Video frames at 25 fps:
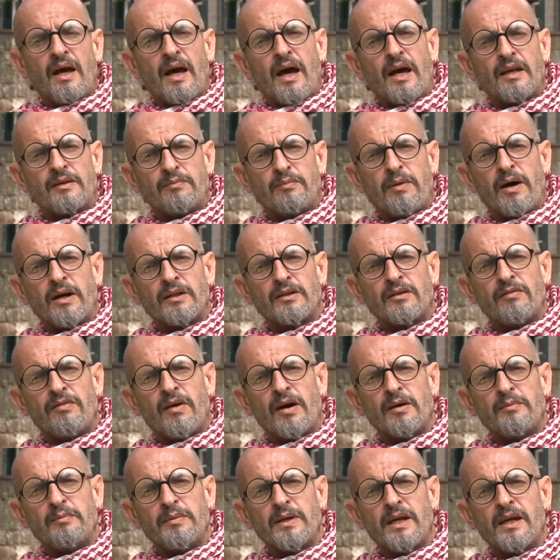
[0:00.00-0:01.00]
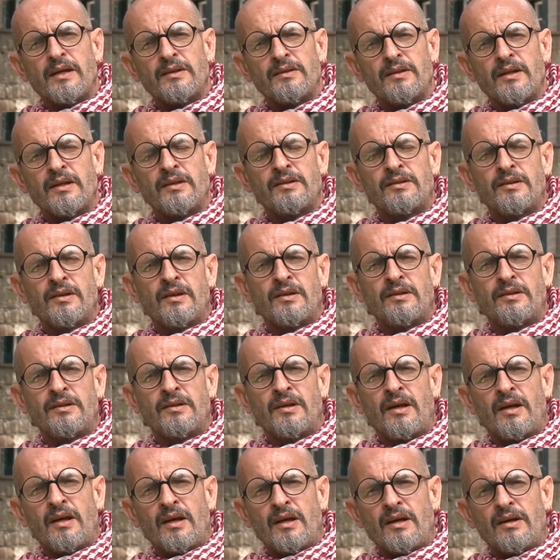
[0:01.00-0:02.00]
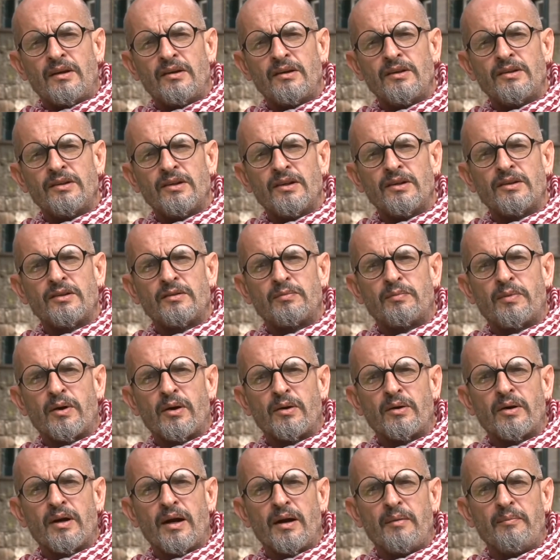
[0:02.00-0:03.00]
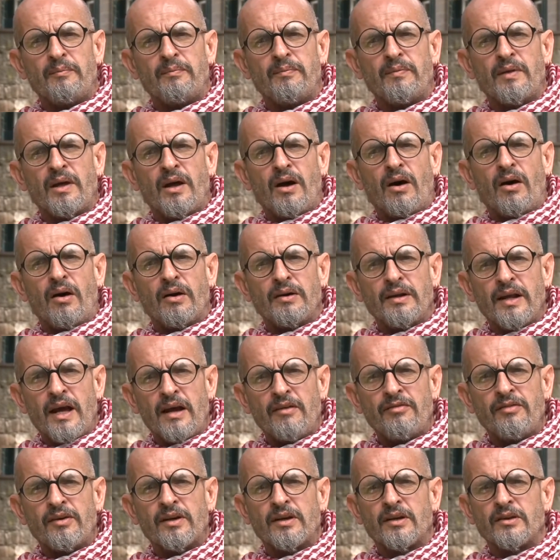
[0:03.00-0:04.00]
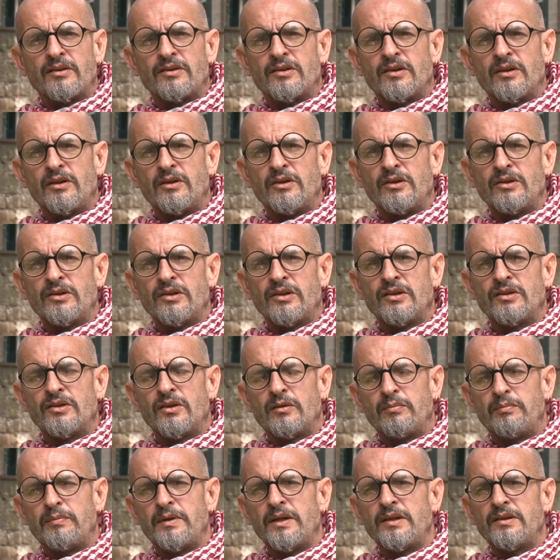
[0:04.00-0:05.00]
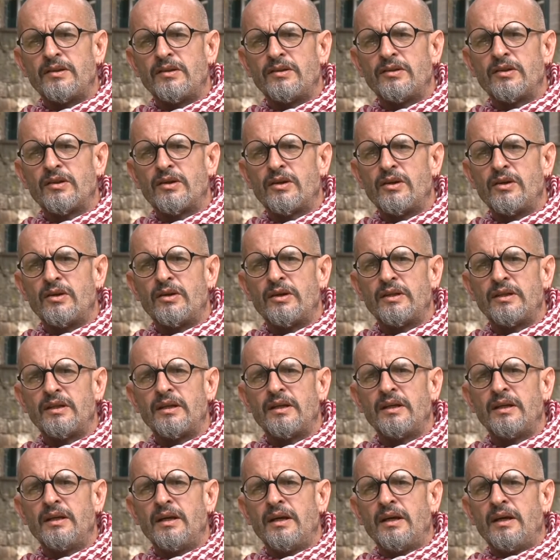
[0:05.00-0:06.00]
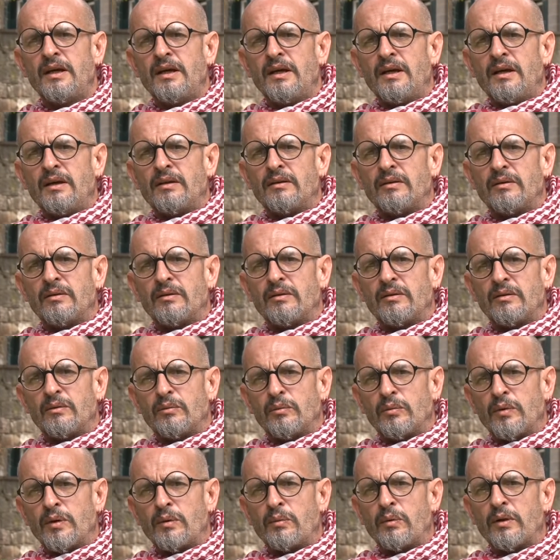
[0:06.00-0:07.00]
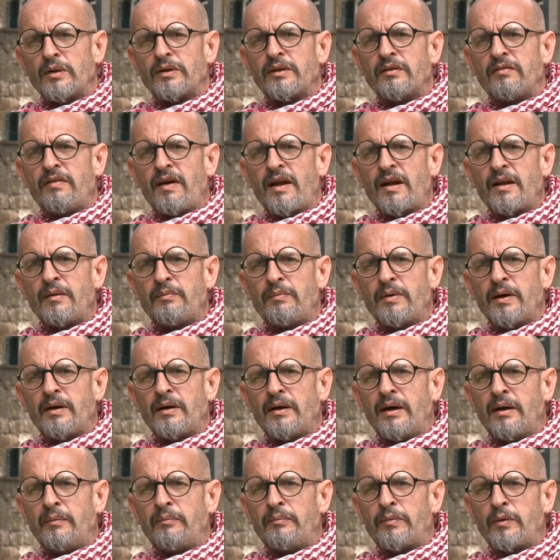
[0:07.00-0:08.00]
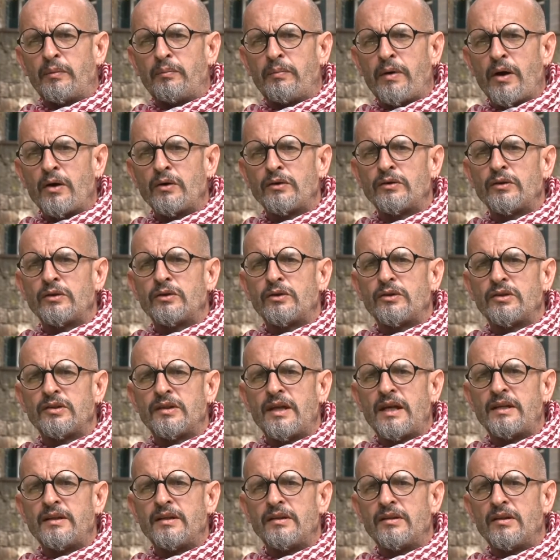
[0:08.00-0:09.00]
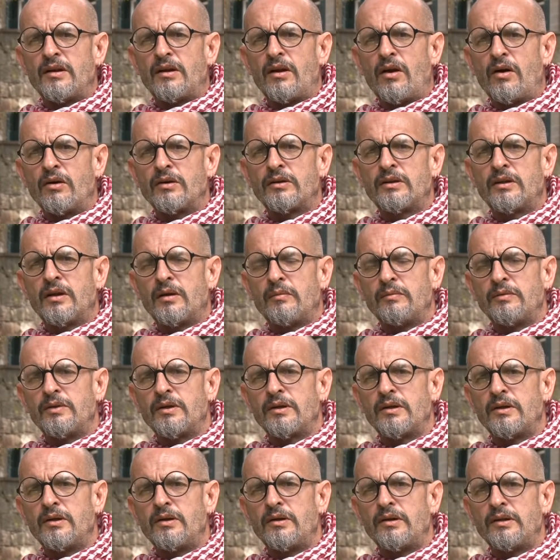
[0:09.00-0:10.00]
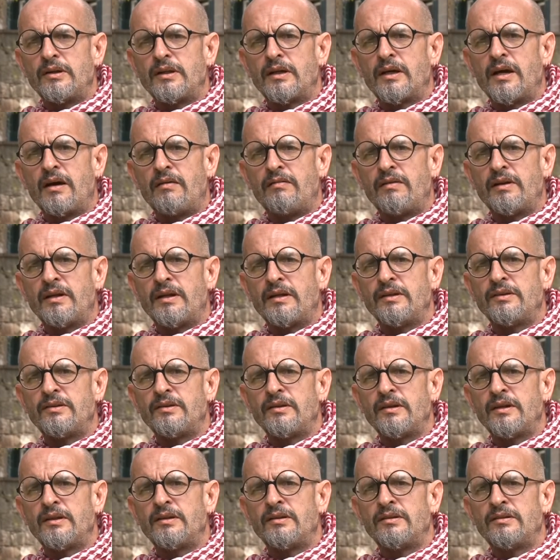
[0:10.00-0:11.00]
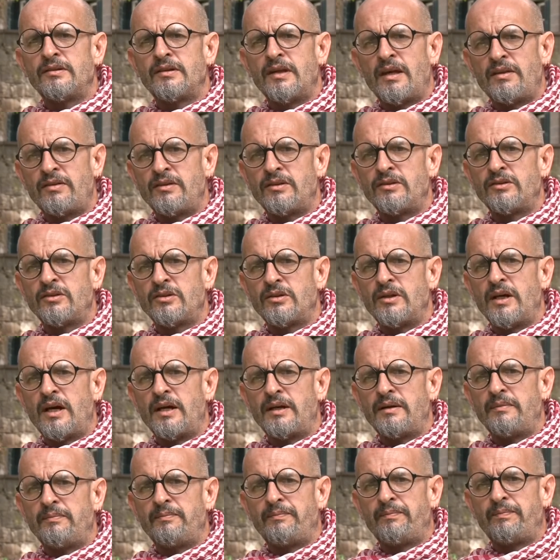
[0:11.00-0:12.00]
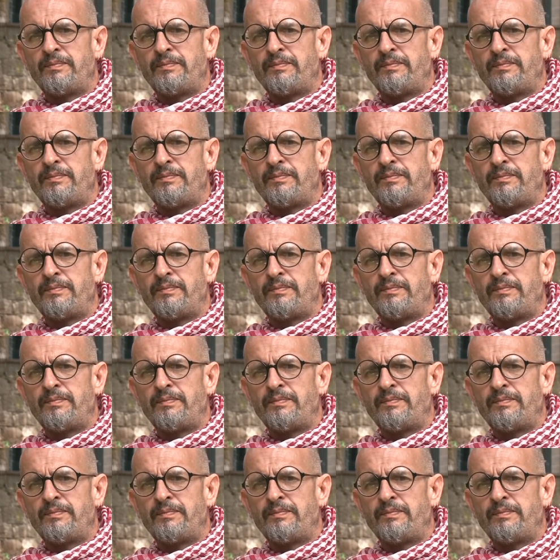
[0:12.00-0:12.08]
As part of IPSS's research program on African solutions on peace and security, we will develop a proposal to study the long-term security governance in southern Sudan.